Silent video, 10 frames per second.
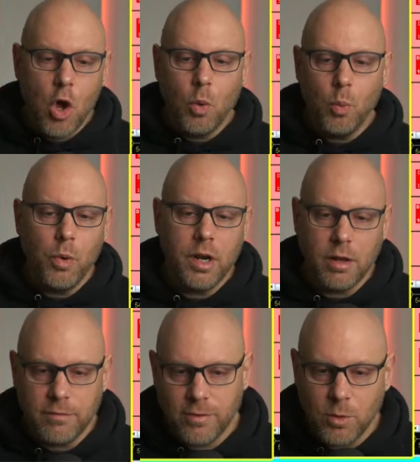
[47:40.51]
would
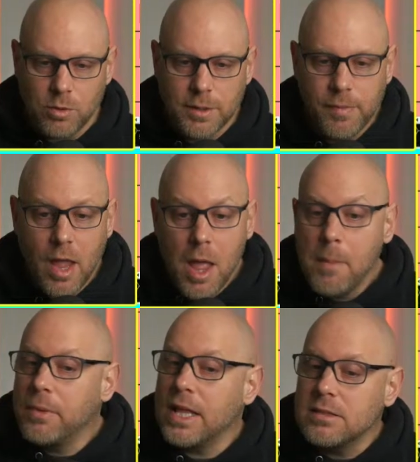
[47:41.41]
unfold.
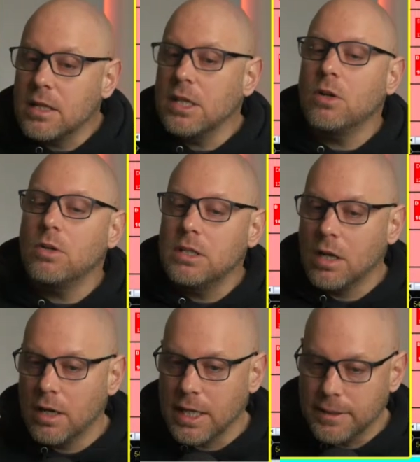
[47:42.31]
But that's not the only
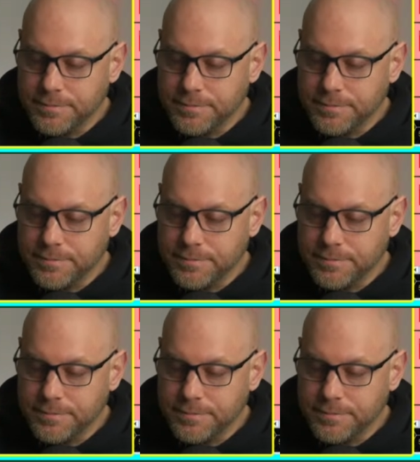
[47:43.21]
target